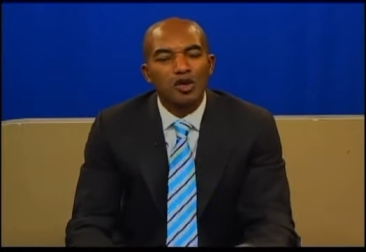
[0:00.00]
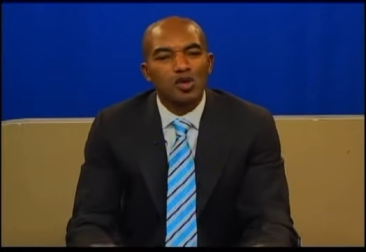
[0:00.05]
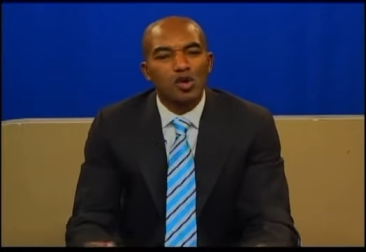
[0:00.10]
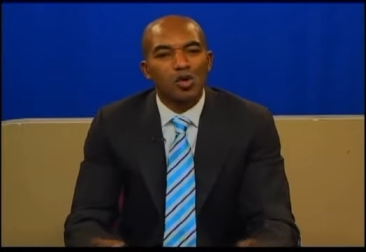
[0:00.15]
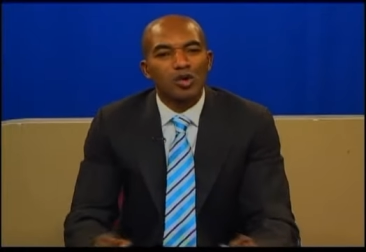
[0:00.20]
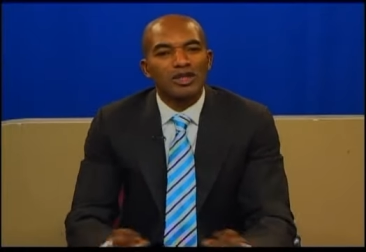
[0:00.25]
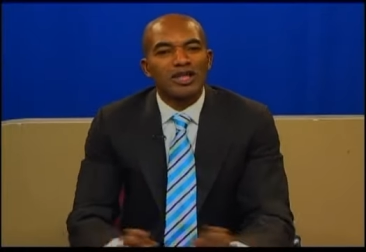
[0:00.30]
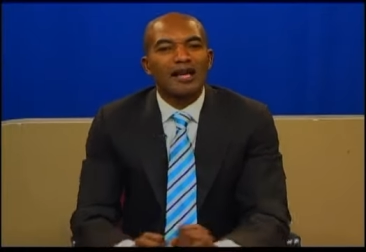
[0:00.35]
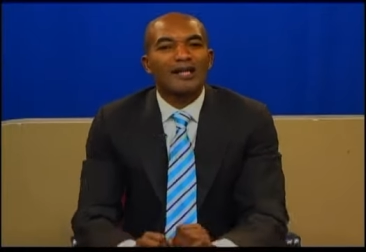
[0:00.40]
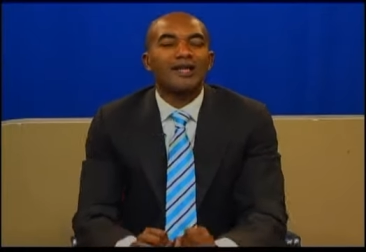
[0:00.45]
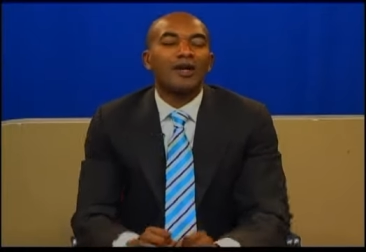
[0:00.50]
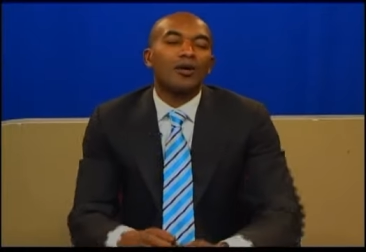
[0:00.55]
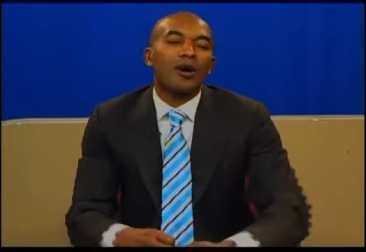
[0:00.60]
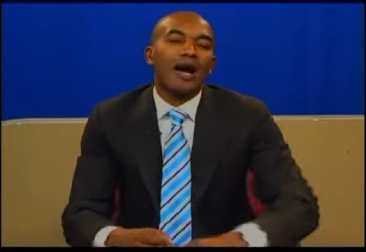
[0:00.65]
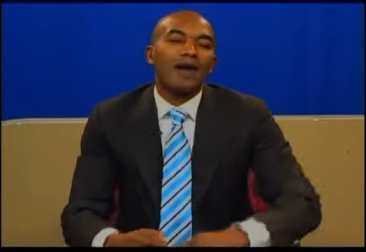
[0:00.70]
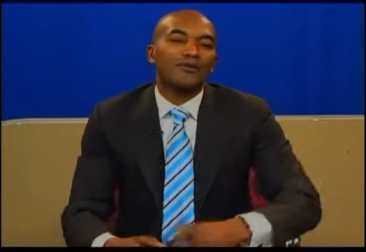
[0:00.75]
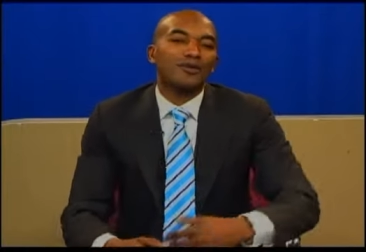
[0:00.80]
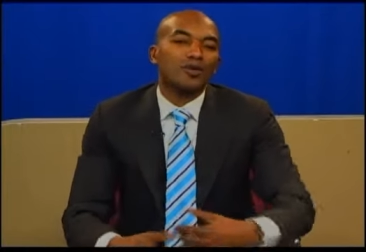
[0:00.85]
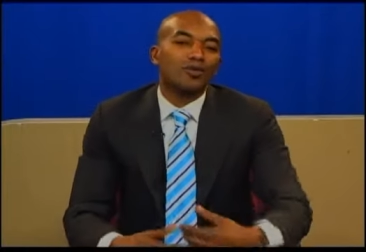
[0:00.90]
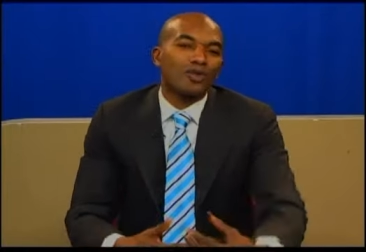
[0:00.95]
So then they'll
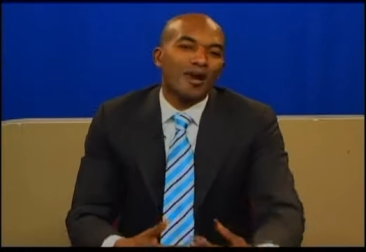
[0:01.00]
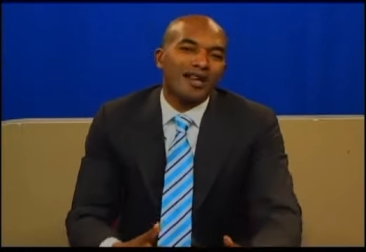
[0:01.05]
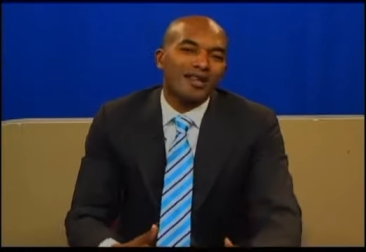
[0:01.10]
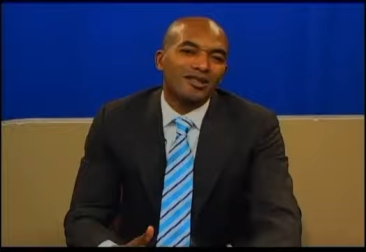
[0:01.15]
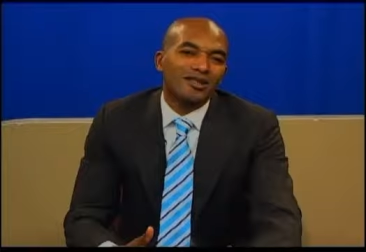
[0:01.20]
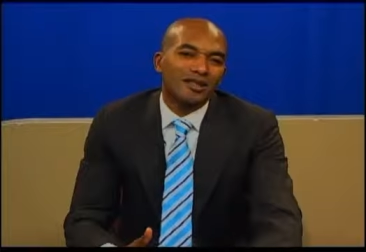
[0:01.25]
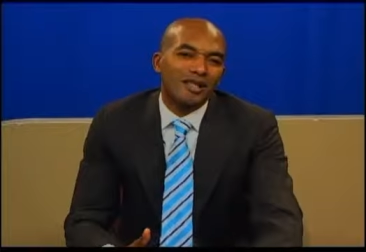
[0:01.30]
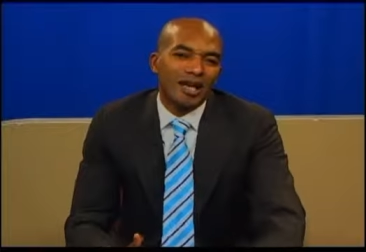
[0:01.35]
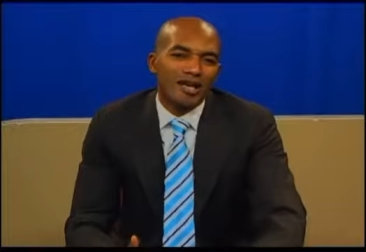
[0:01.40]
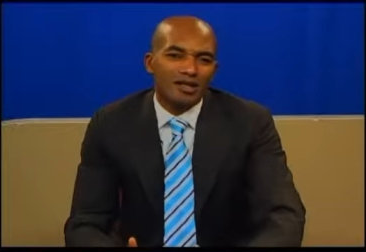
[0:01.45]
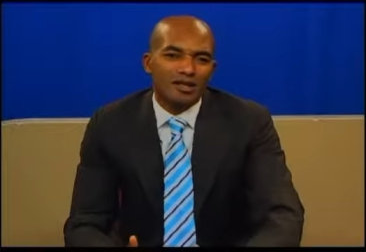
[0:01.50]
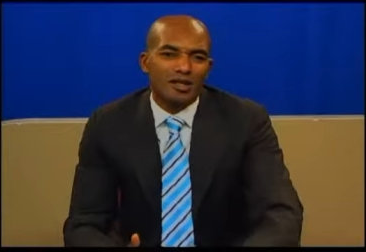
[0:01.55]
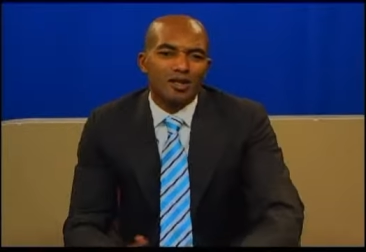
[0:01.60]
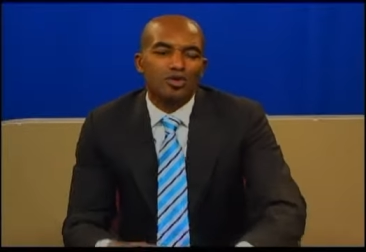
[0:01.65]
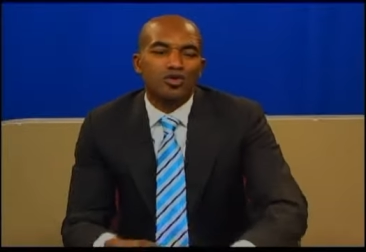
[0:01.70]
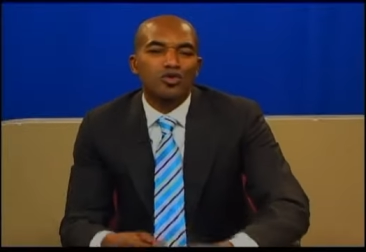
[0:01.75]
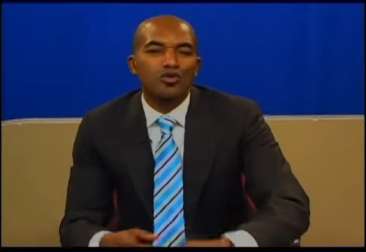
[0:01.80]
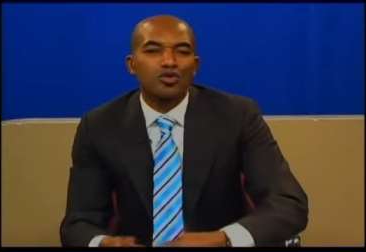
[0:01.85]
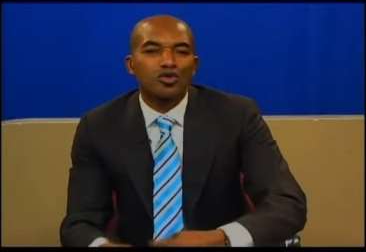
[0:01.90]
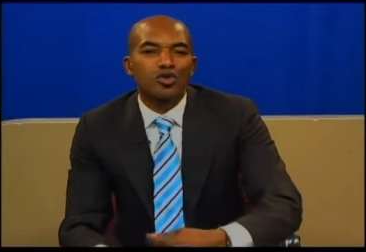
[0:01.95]
have to run tests
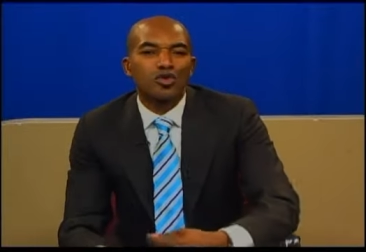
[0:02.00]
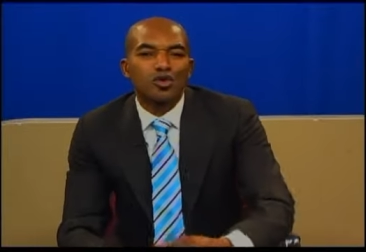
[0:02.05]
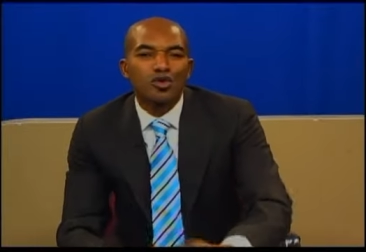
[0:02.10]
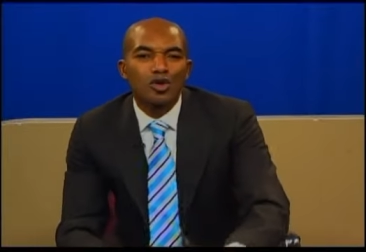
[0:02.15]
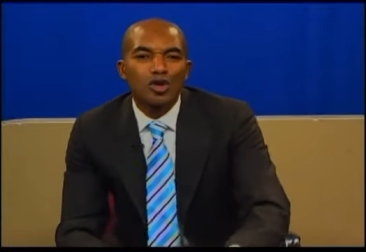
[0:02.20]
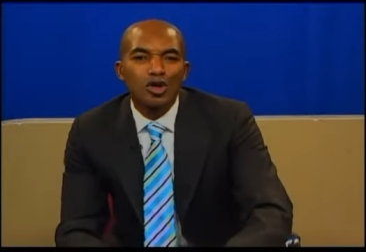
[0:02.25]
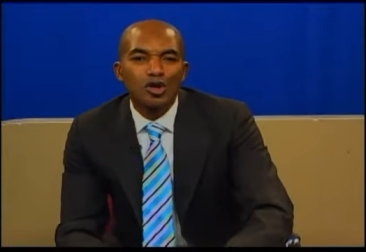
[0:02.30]
to, to,